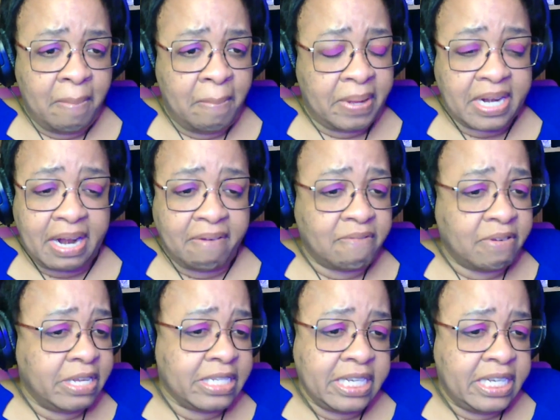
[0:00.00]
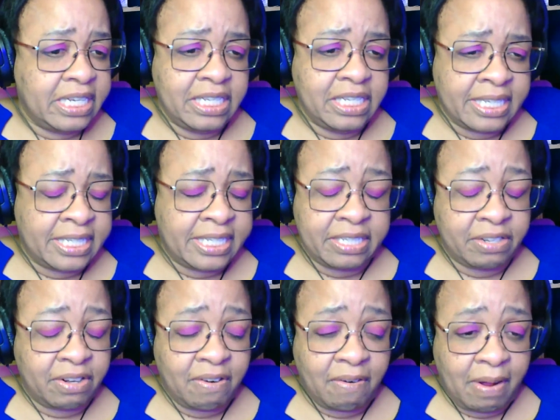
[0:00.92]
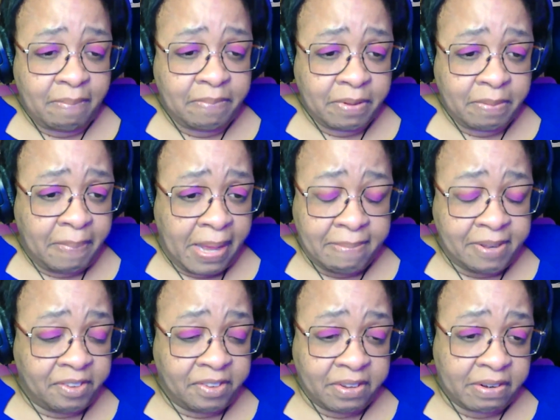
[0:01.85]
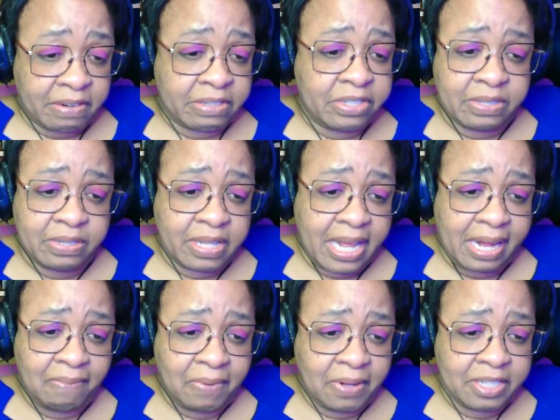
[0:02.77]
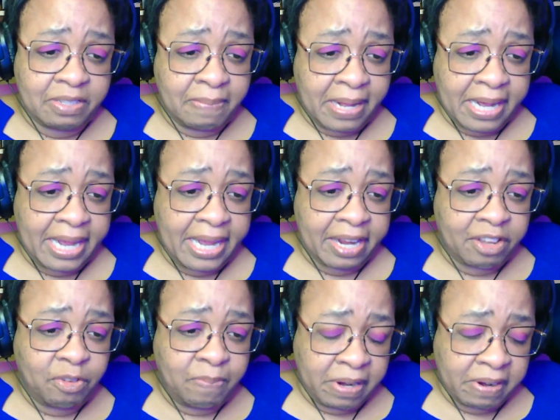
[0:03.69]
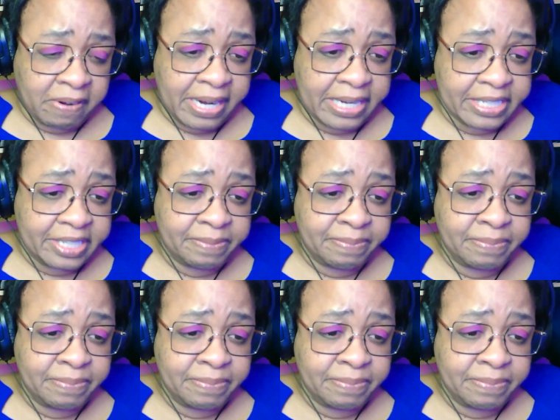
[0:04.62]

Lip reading: But I really didn't grow up with babysitters. So that was my experience.